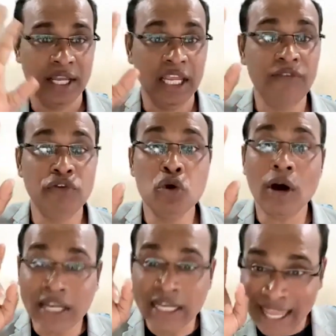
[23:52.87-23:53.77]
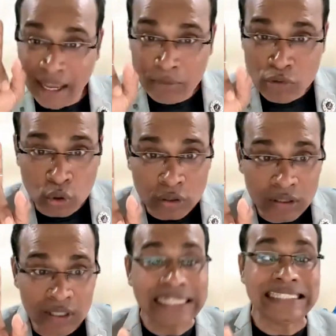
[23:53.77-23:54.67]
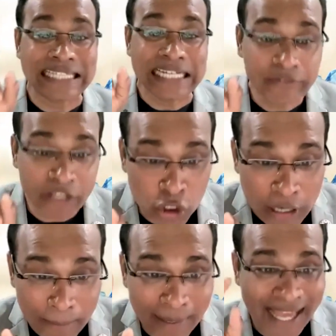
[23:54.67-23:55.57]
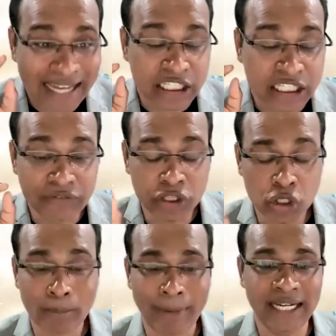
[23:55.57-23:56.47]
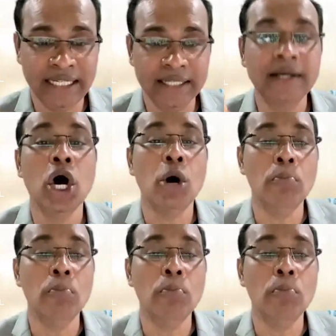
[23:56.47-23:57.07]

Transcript: If you are in game zone, sit with your appliances, with your mentor,